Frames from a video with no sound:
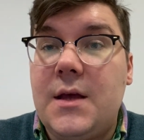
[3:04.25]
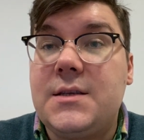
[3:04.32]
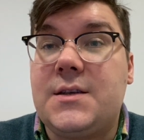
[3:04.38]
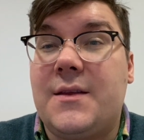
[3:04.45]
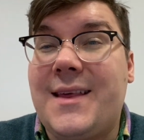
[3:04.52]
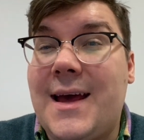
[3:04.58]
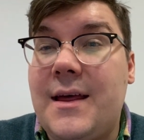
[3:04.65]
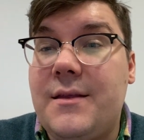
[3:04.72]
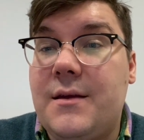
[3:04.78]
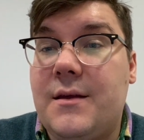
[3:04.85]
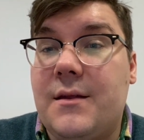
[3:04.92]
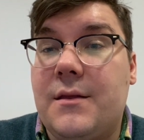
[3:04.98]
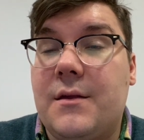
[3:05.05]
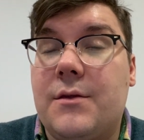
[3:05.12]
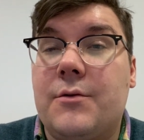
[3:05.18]
So they're
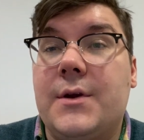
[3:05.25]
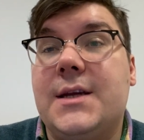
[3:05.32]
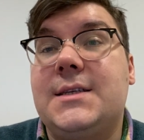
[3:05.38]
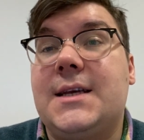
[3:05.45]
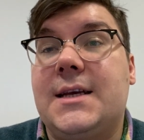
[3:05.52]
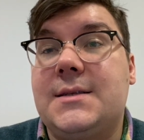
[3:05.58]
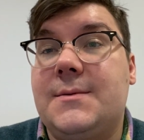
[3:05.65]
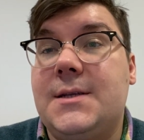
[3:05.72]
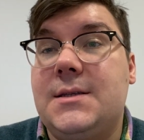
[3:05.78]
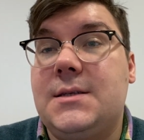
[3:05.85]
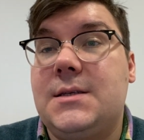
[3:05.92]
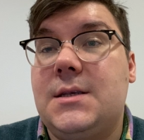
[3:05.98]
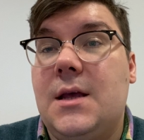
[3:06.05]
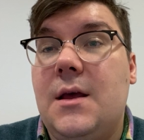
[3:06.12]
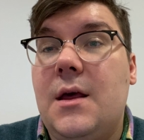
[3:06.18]
the 3
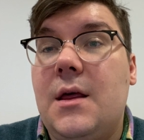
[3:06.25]
assessments.